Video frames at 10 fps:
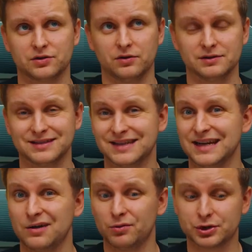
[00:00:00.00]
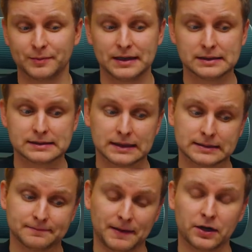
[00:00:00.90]
scores, which means
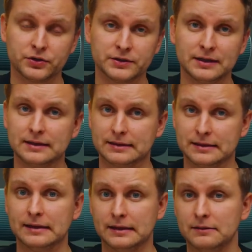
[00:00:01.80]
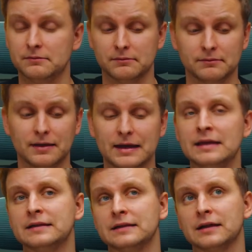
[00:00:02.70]
that actually the
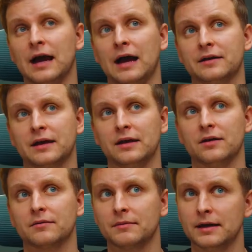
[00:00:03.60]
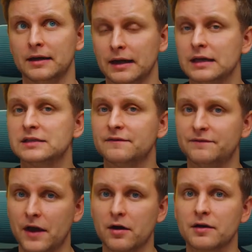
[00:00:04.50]
Intel card here is a
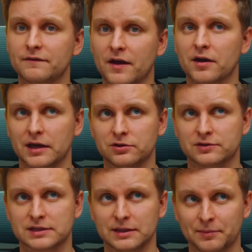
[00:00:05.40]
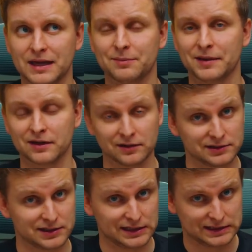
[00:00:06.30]
very, very interesting pick
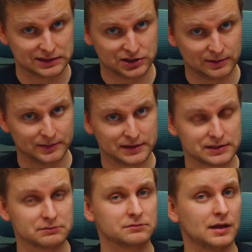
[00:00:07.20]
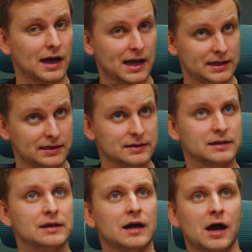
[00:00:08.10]
because it's the cheapest and
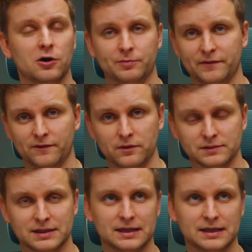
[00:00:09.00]
outperforms